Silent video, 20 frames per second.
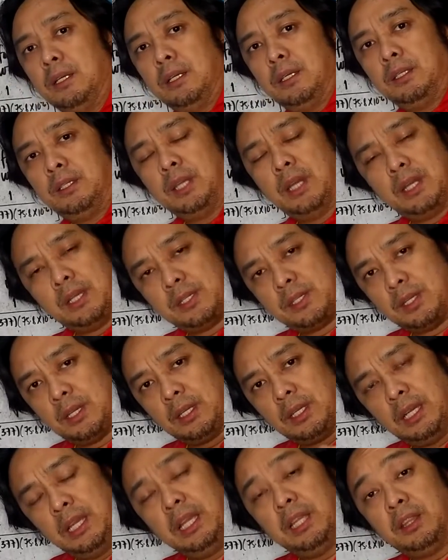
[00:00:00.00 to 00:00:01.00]
just uh,
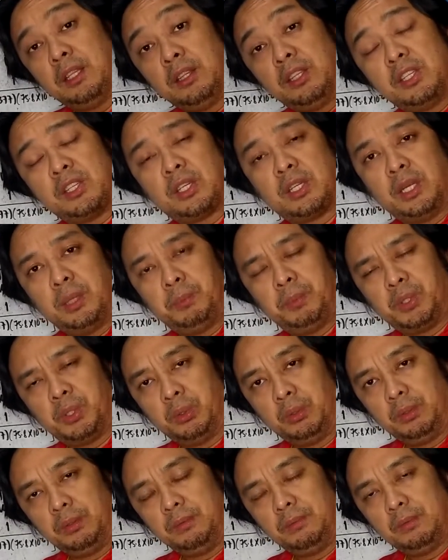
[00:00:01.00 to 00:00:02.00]
click the
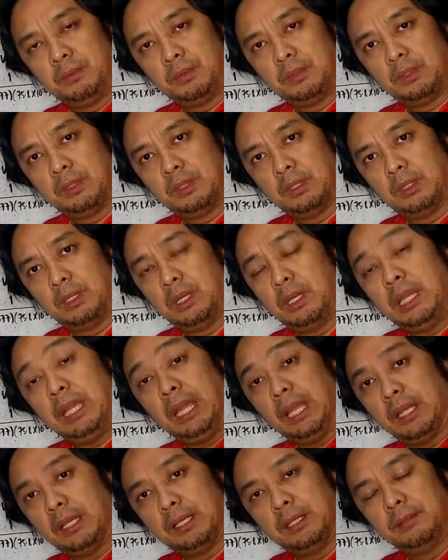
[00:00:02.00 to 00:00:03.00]
description uh,
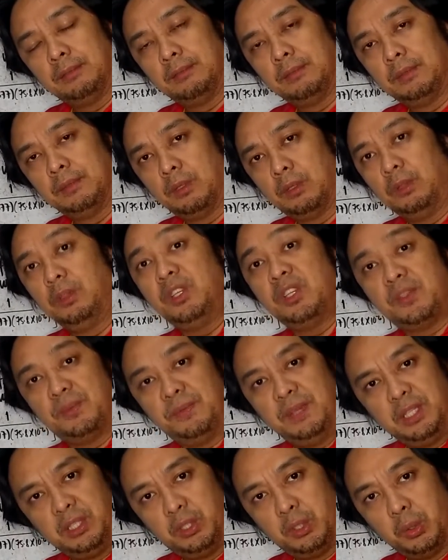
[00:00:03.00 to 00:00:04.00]
link on this
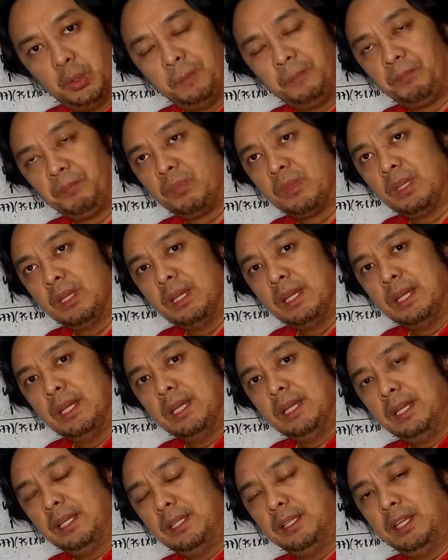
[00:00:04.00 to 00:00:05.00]
video
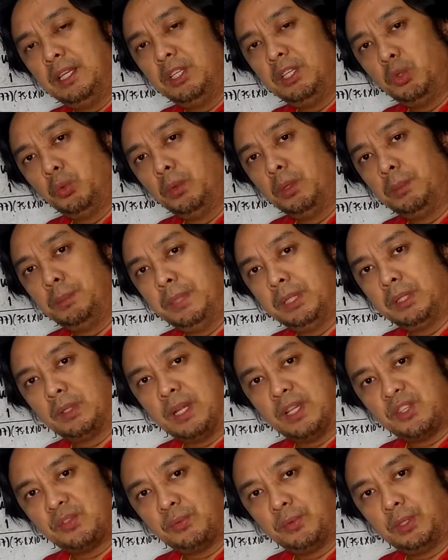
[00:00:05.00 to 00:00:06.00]
and then you will be
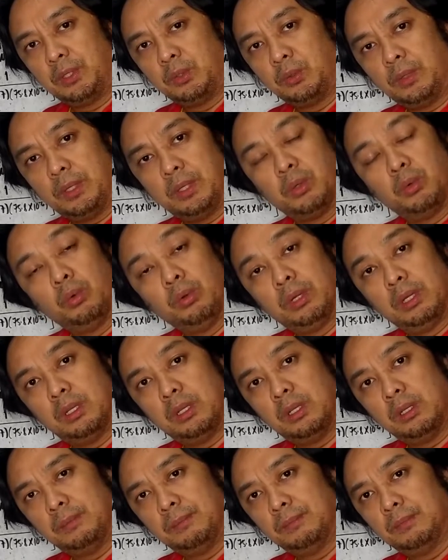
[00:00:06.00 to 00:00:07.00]
transferred to a
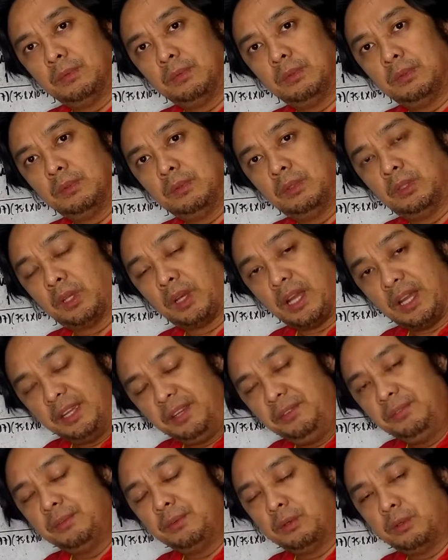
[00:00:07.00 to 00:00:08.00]
Google
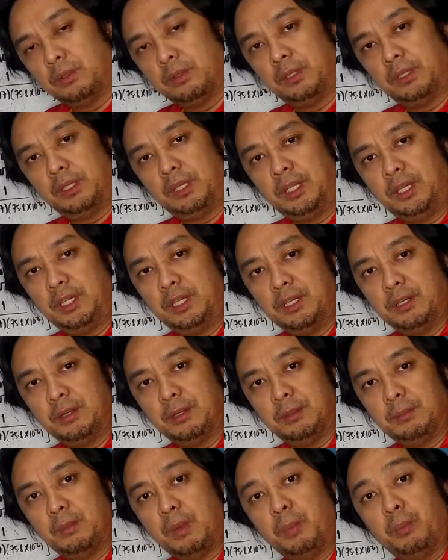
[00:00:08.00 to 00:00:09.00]
Drive or a uh,
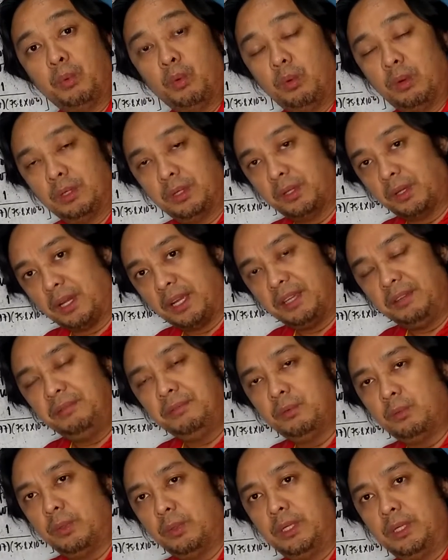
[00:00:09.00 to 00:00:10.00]
Mapua Drive
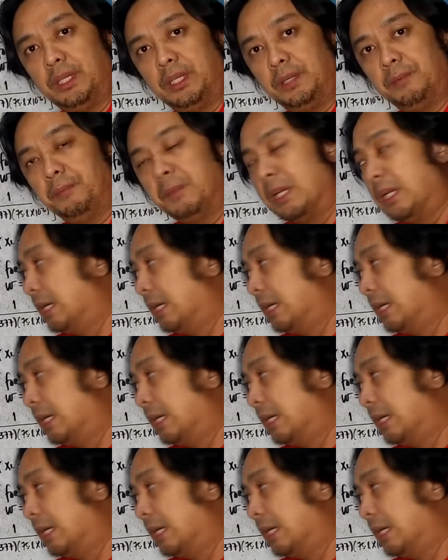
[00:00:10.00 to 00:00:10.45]
wherein